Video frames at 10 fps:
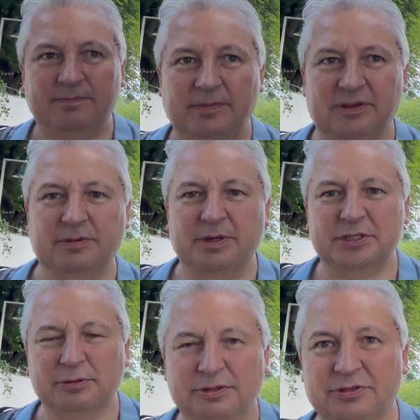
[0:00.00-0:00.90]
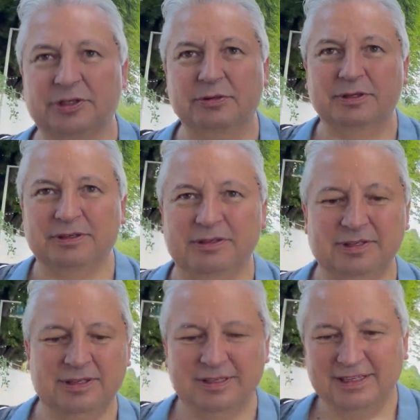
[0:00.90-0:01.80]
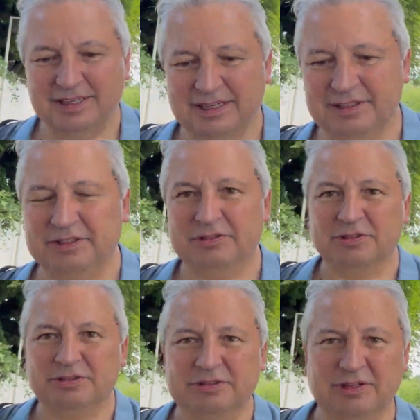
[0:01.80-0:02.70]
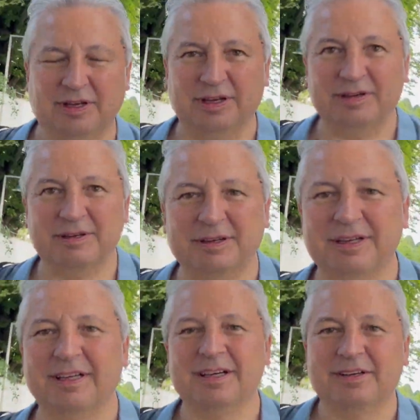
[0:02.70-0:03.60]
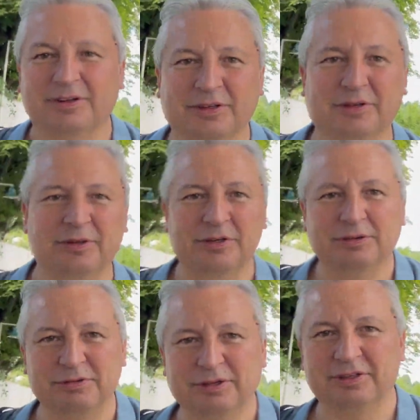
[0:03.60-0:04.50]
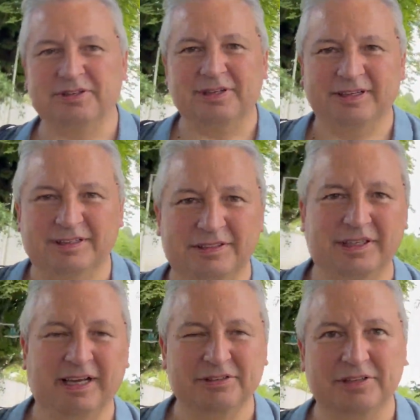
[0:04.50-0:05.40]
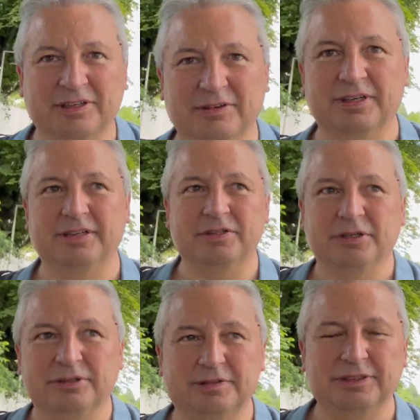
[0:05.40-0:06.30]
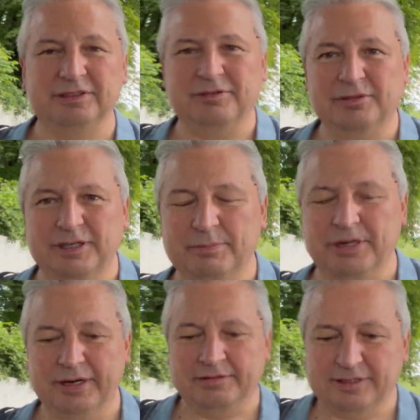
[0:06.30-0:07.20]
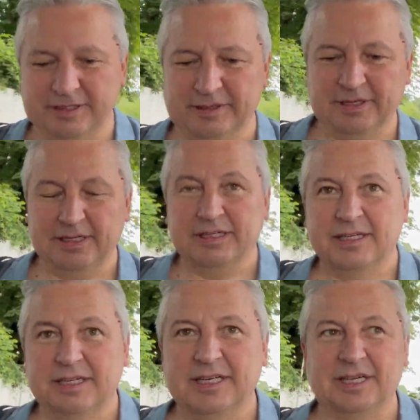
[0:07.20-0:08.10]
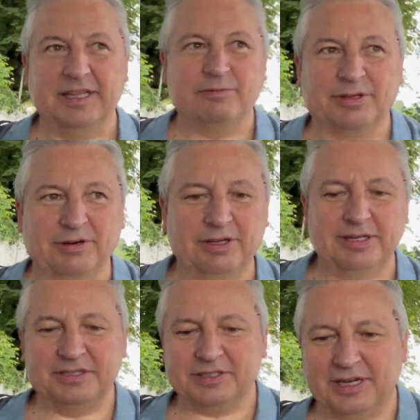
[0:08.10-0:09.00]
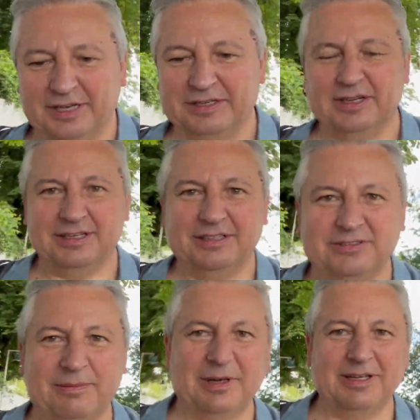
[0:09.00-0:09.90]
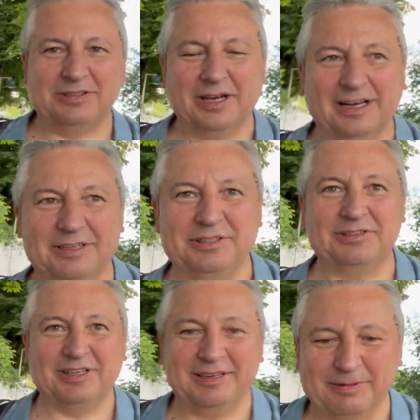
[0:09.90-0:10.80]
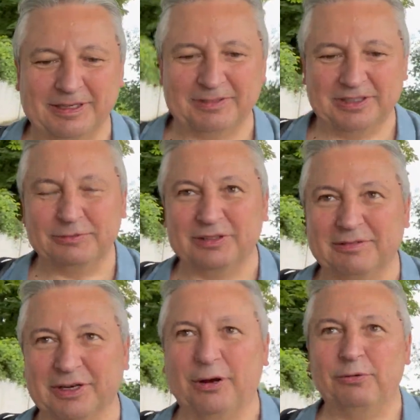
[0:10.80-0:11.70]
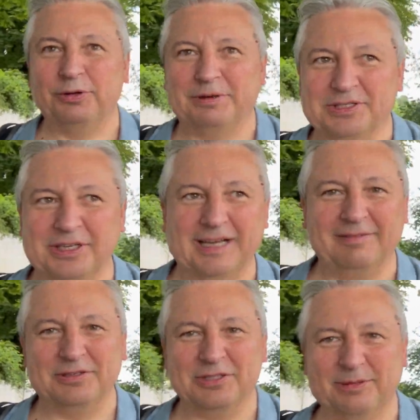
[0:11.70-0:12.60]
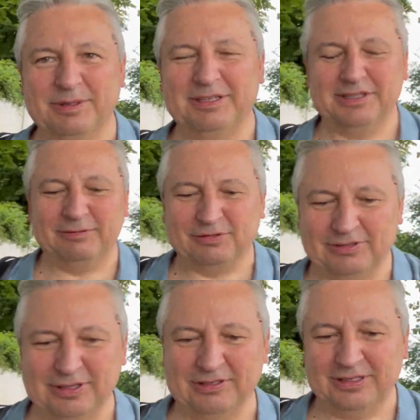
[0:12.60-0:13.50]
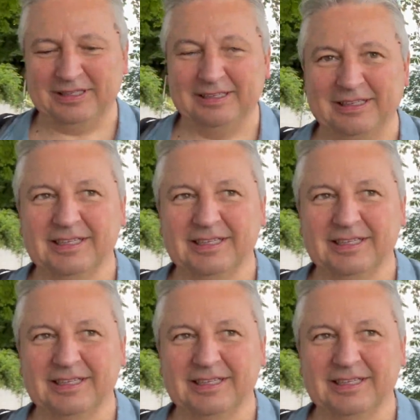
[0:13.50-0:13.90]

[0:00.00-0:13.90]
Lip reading: as a mature student, she's just got the good news that she has a degree in geography, so really proud of her. And then with Karina, she had a similar challenges here, but she was even older when she came to Germany. She was 13.